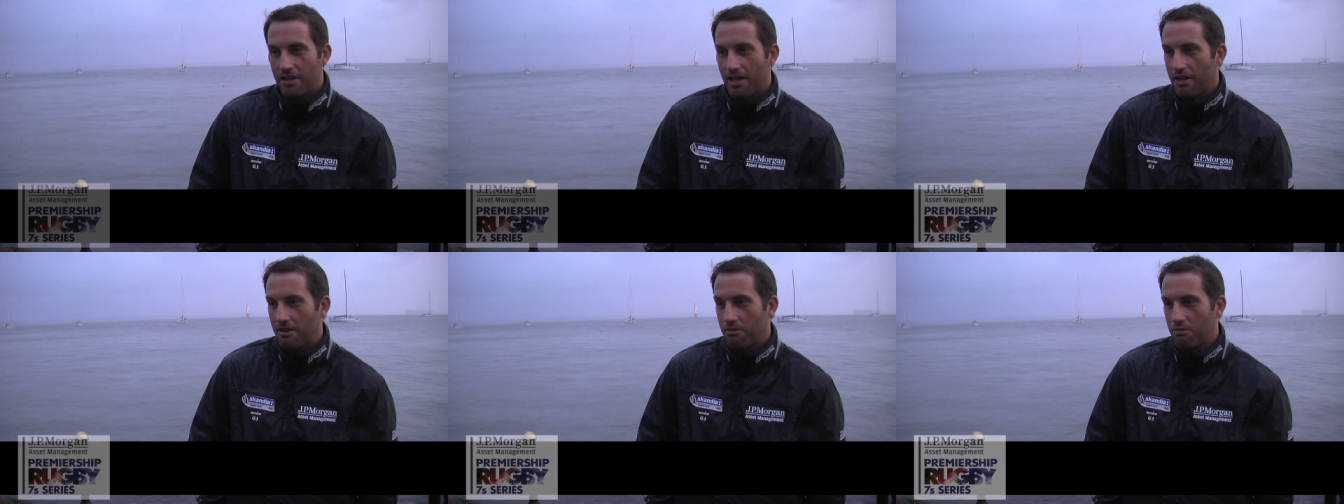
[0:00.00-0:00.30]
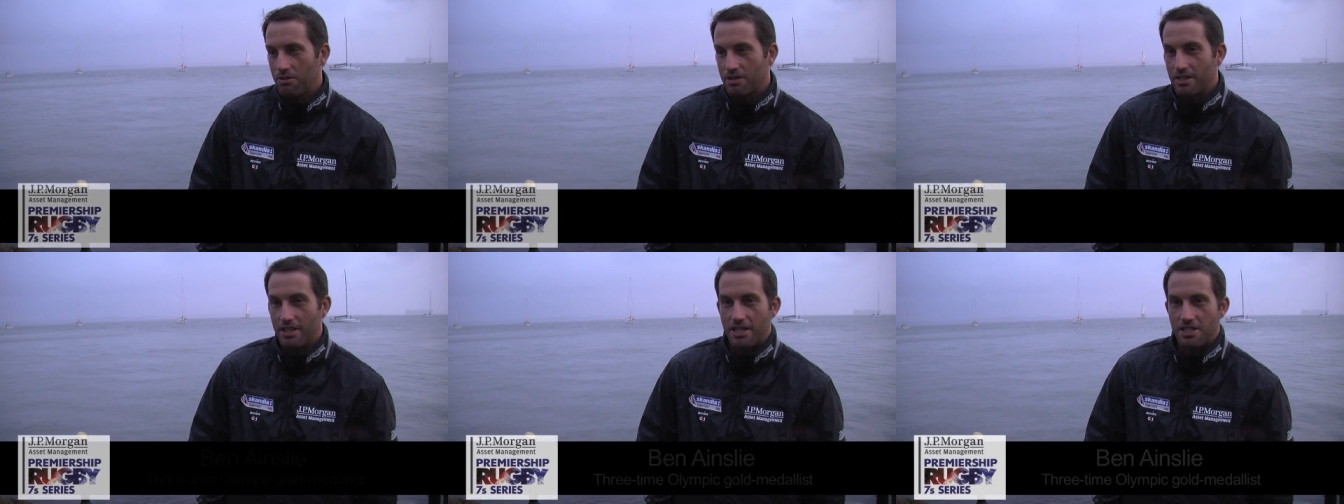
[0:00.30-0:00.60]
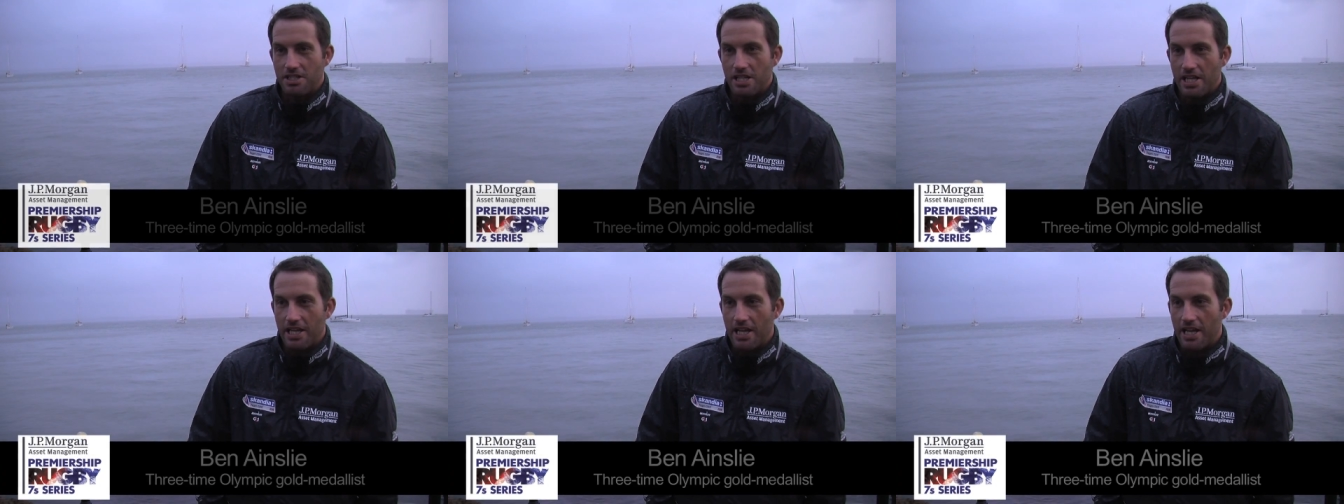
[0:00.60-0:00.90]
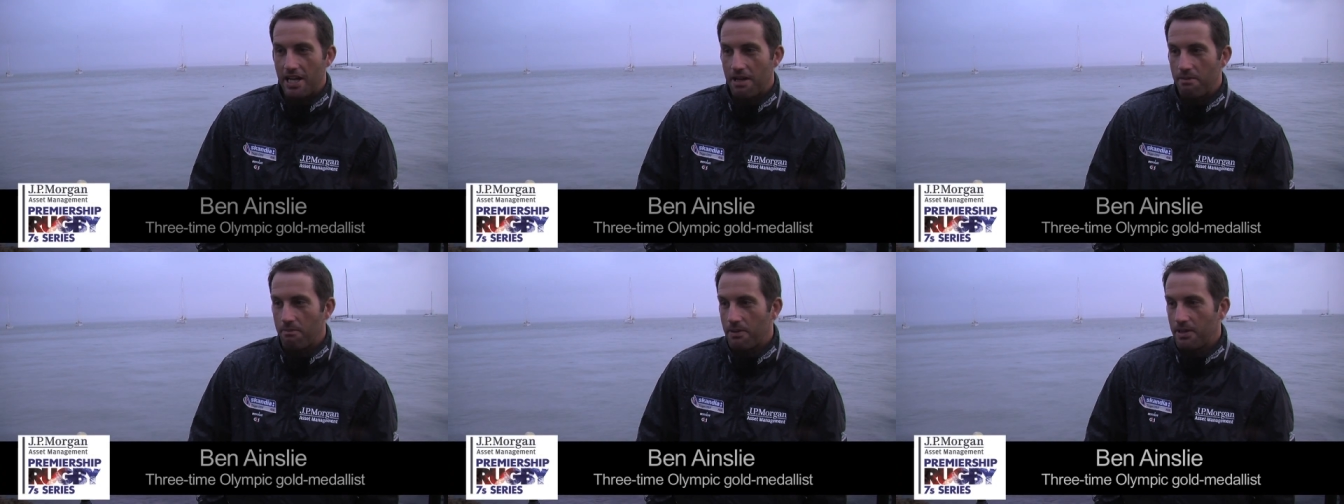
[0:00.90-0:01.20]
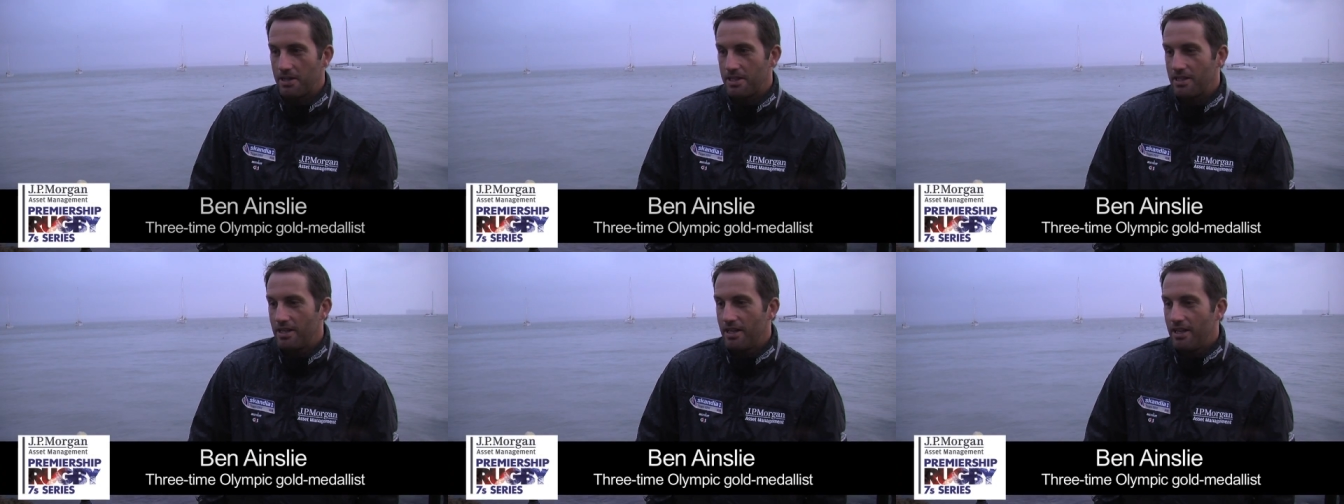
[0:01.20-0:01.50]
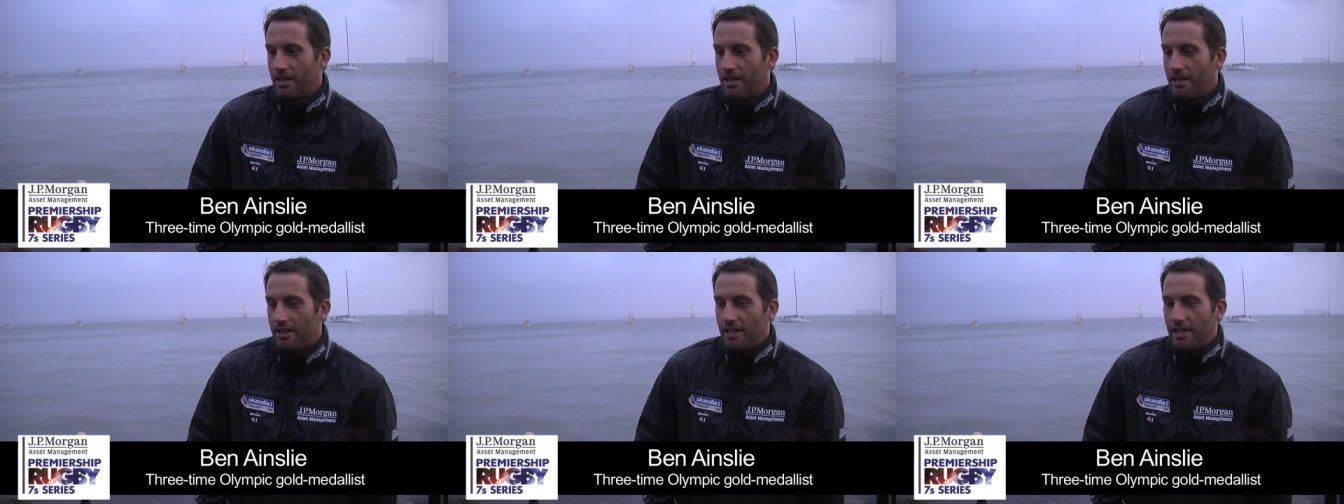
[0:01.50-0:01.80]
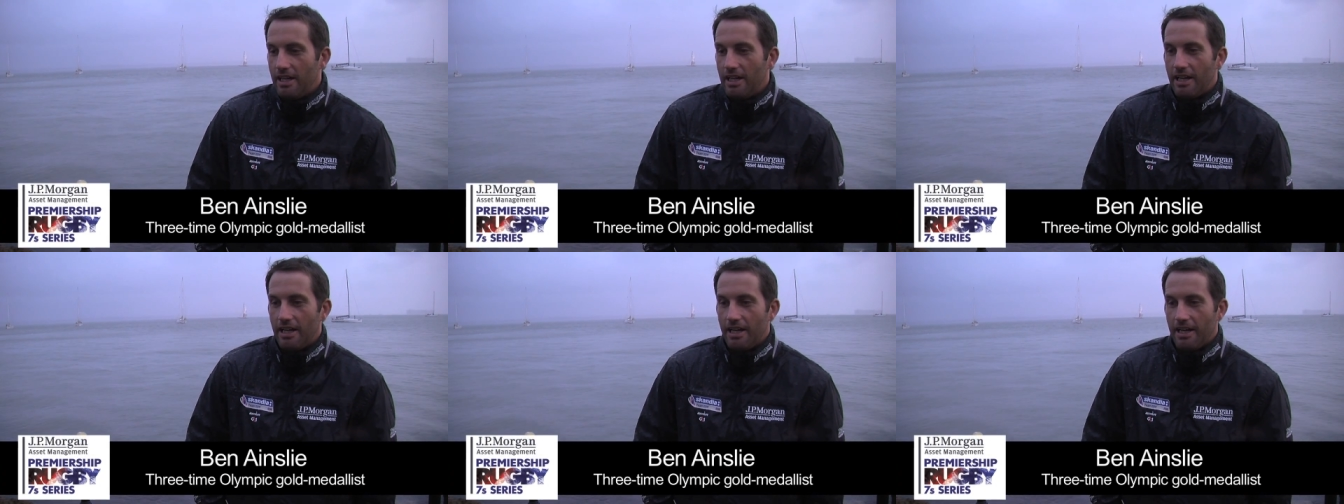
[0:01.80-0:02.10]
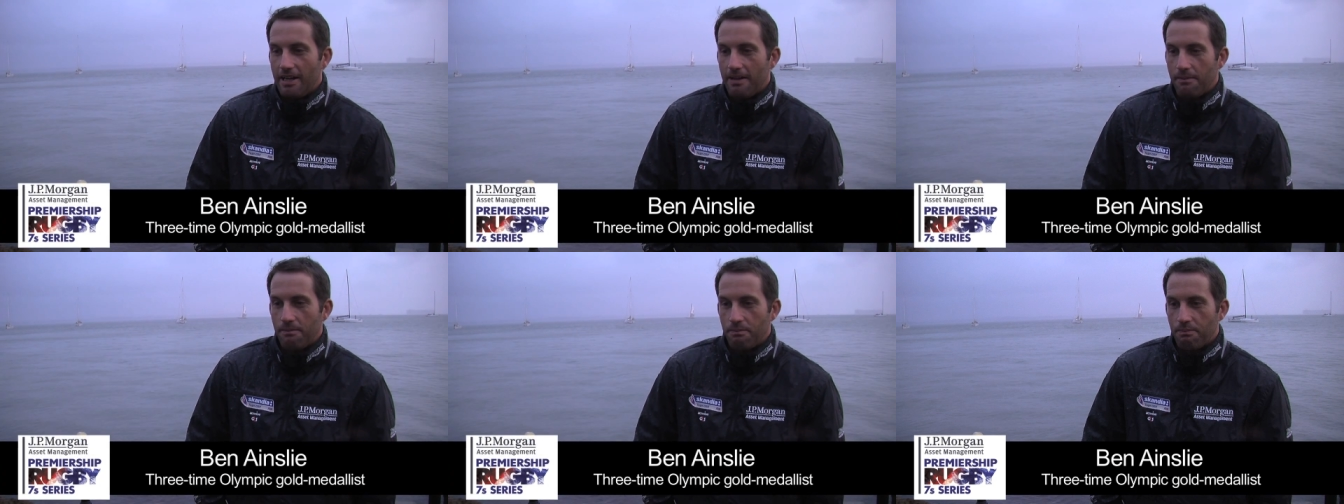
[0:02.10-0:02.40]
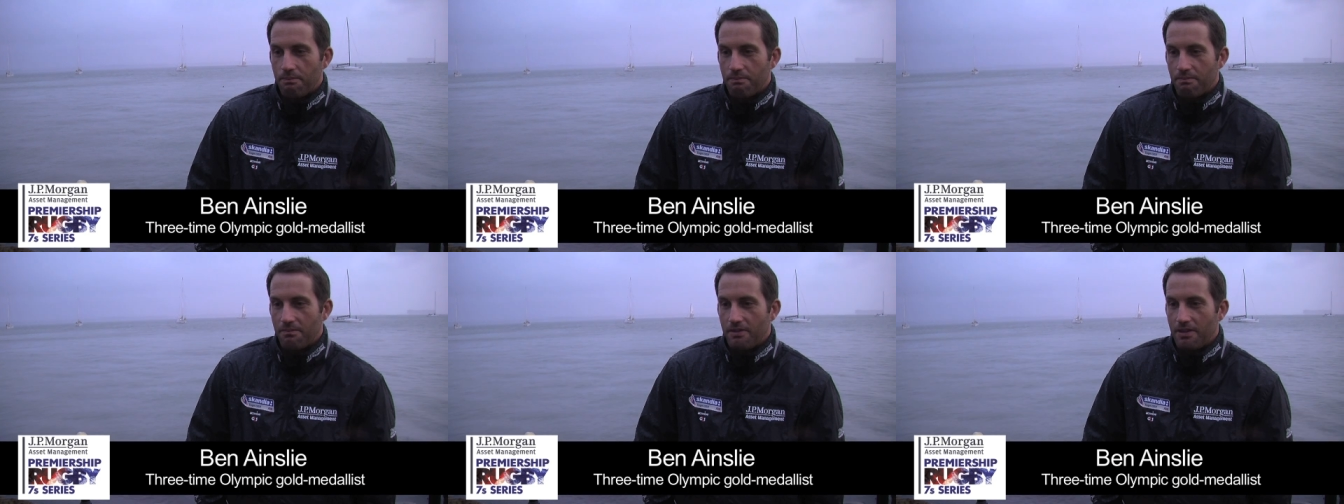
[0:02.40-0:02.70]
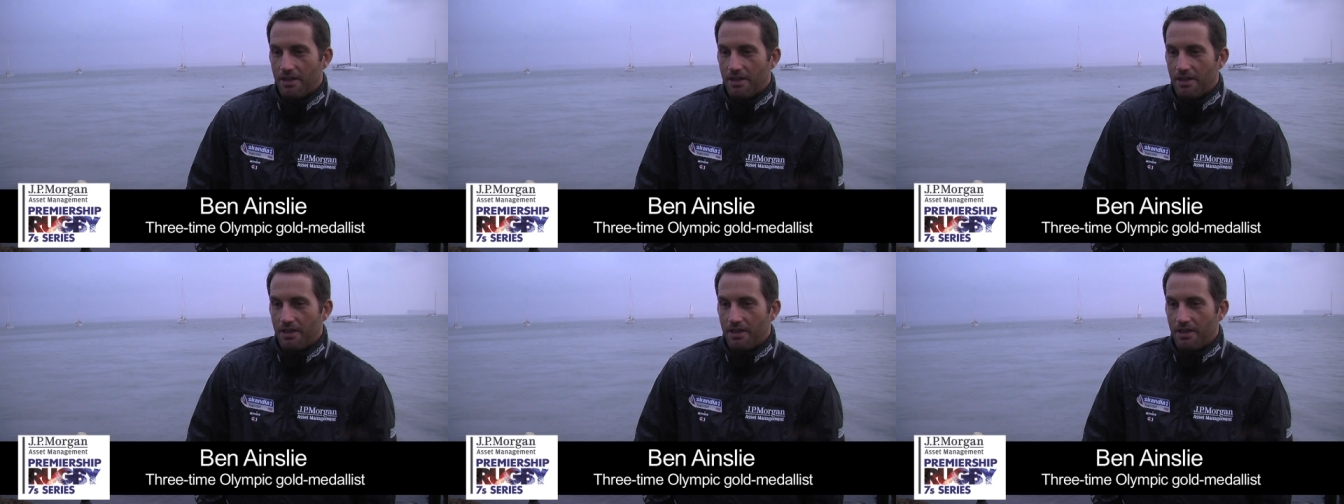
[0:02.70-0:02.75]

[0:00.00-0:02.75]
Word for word: Nick wasn't actually there, but um,